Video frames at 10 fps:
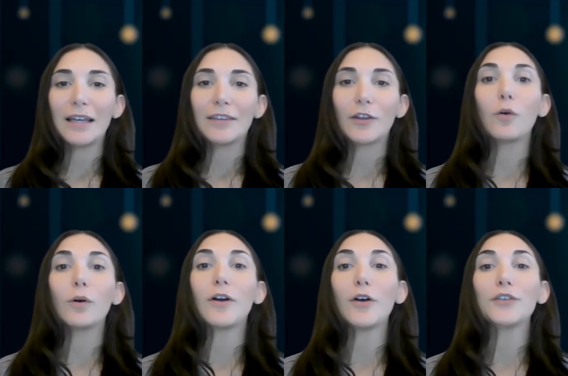The
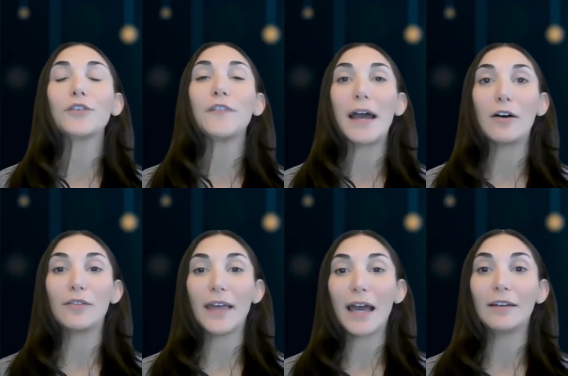court also
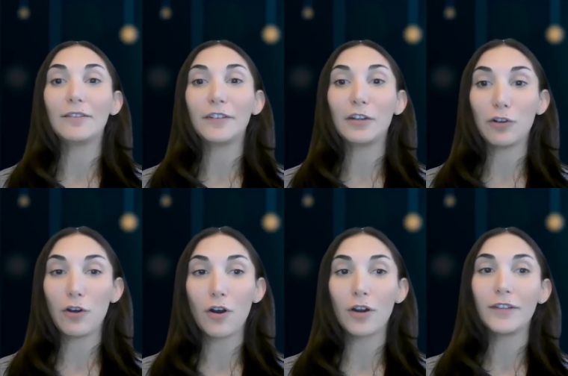found that
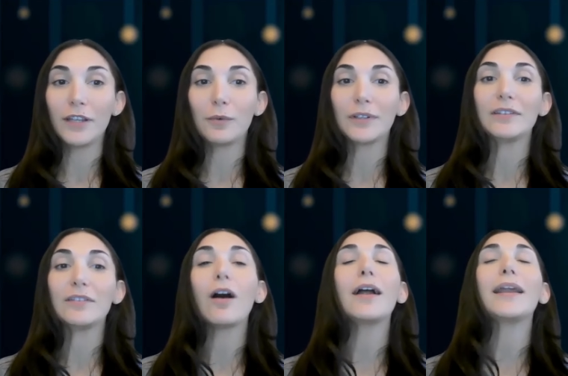Fiona Harvey was
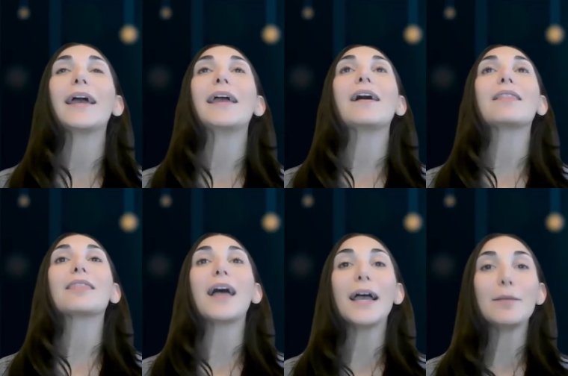not a
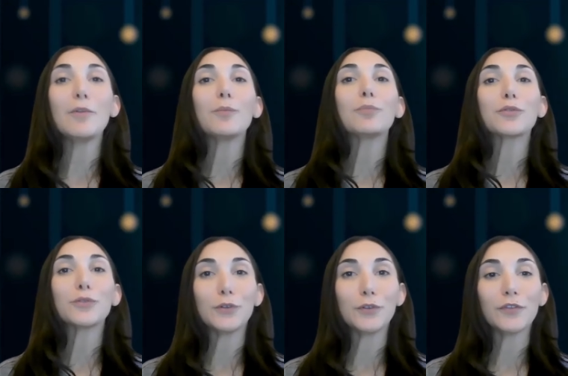libel
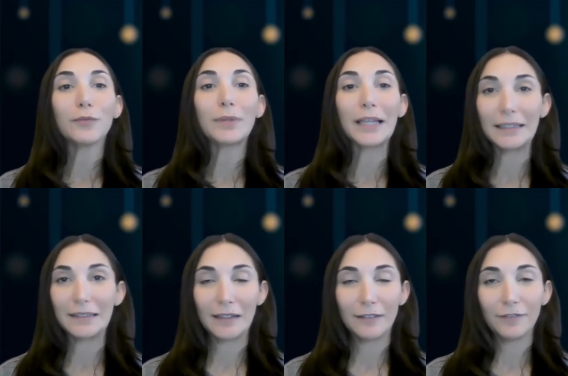proof
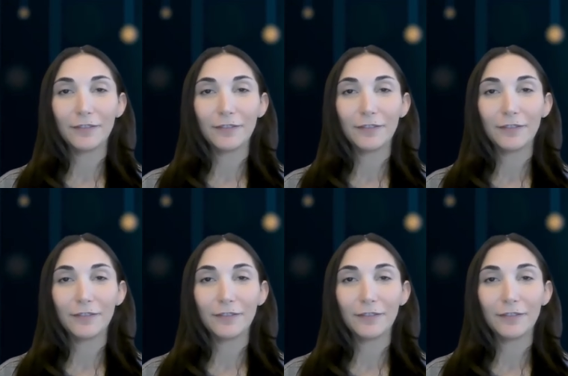plaintiff.